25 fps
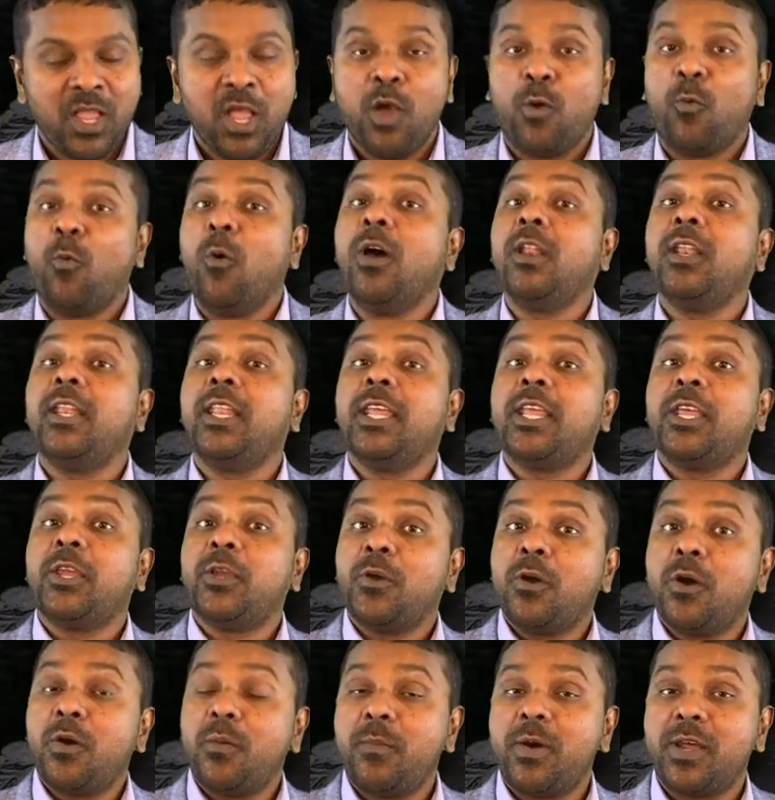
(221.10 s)
Only
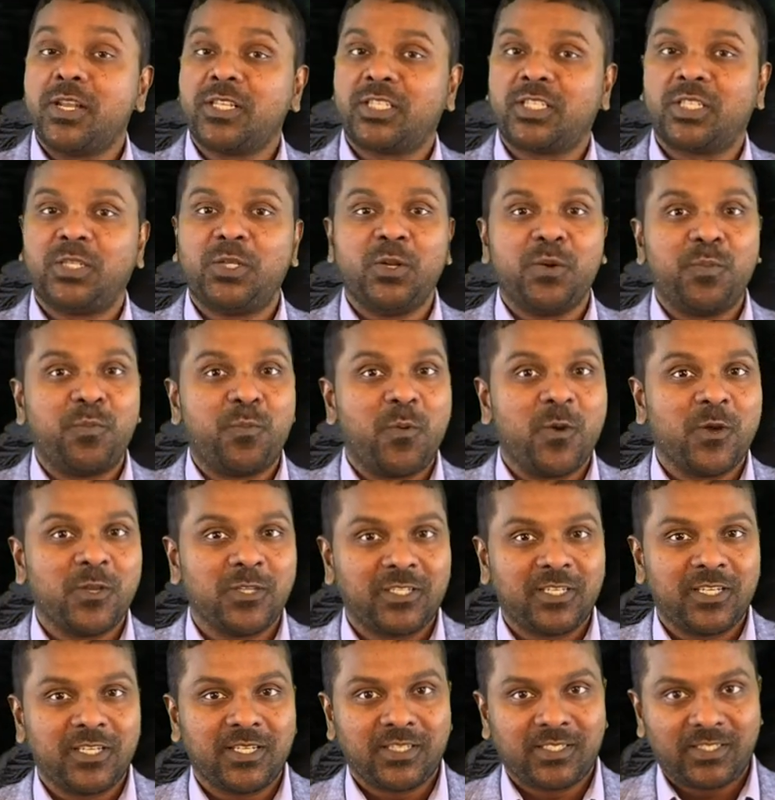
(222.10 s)
humans do
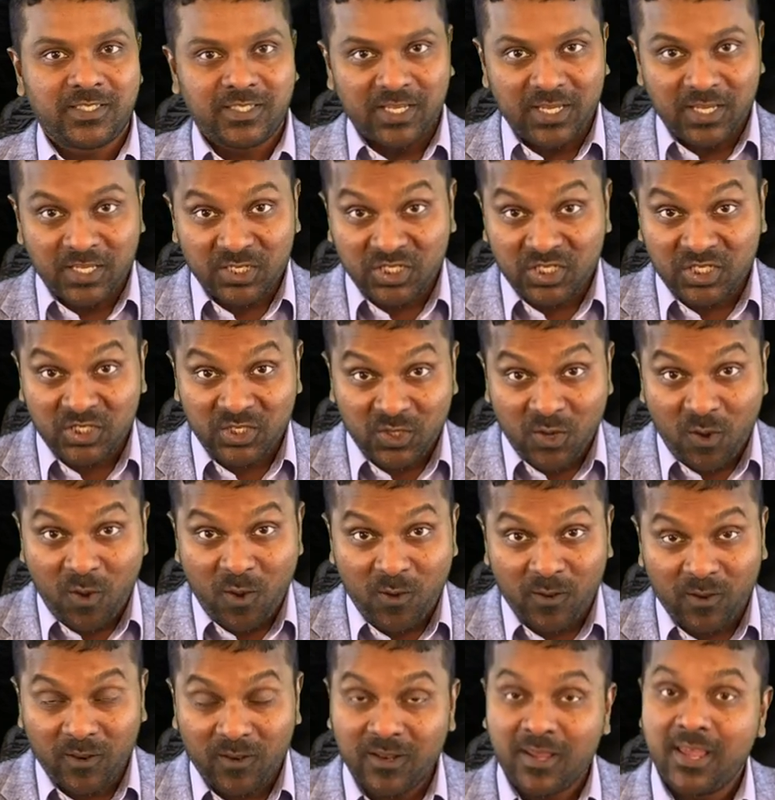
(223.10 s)
possess a
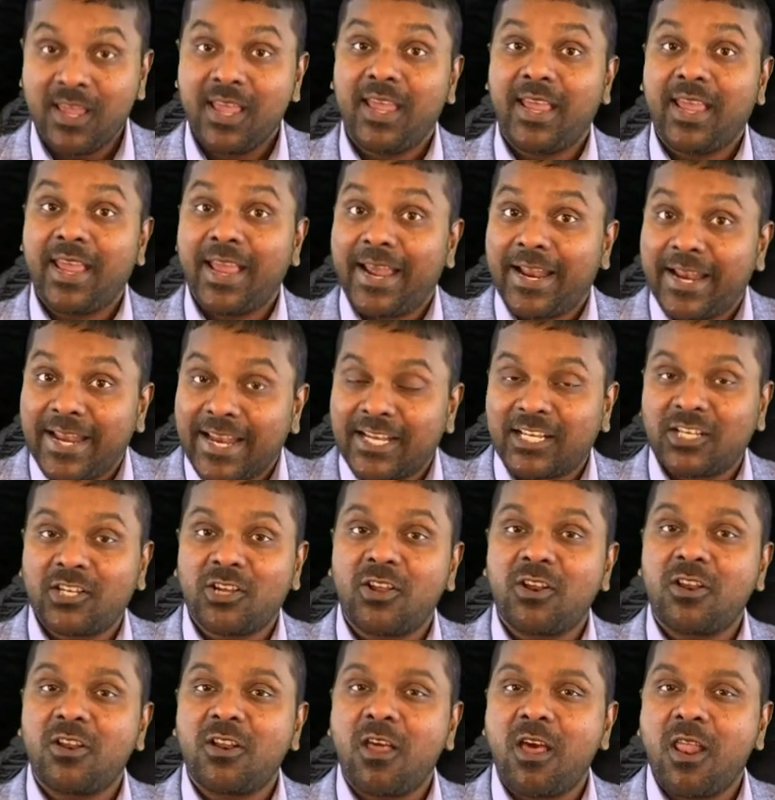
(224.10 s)
soul, an
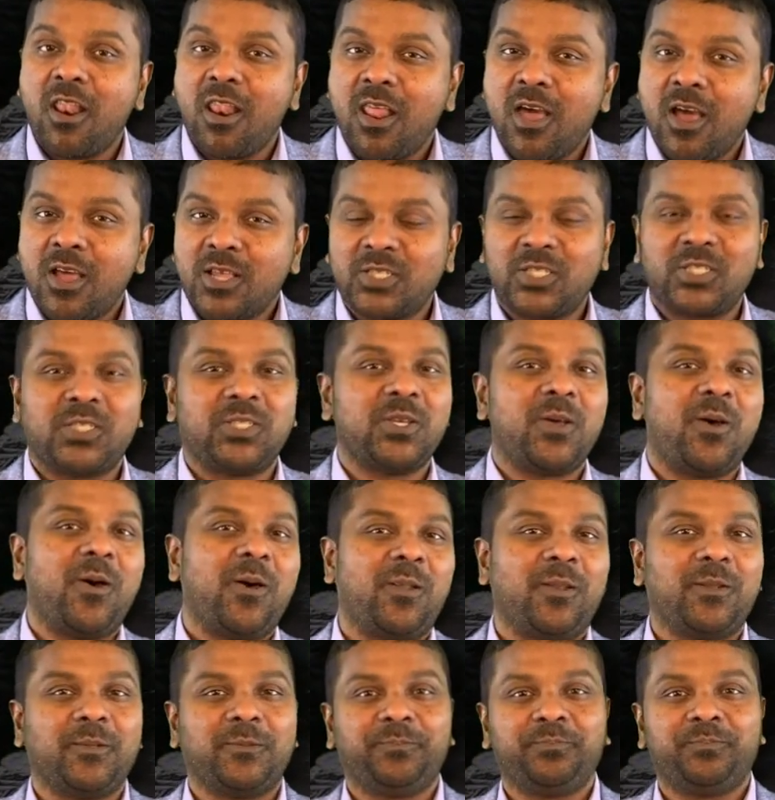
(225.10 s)
eternal
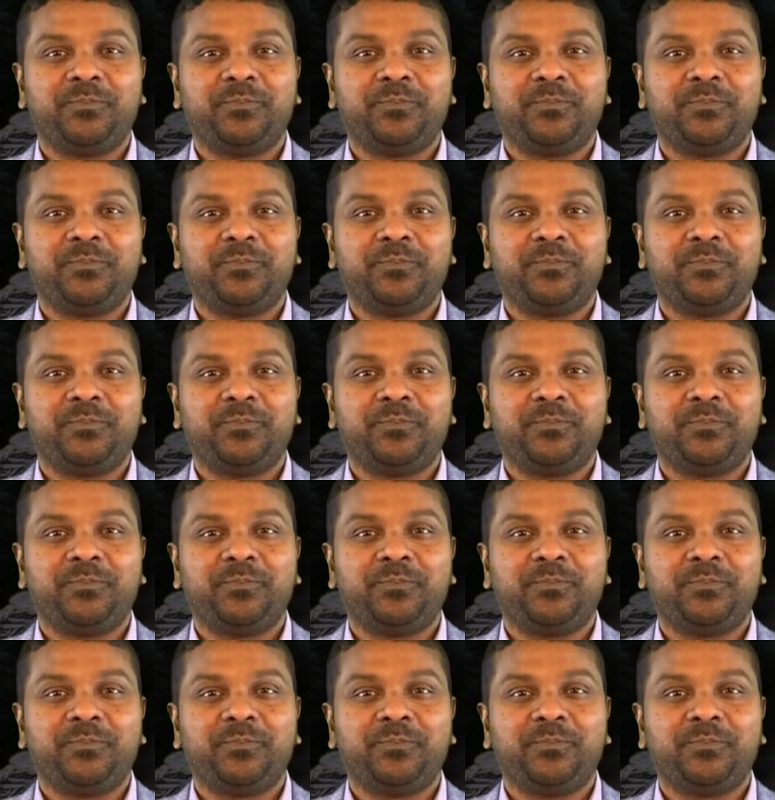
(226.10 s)
soul.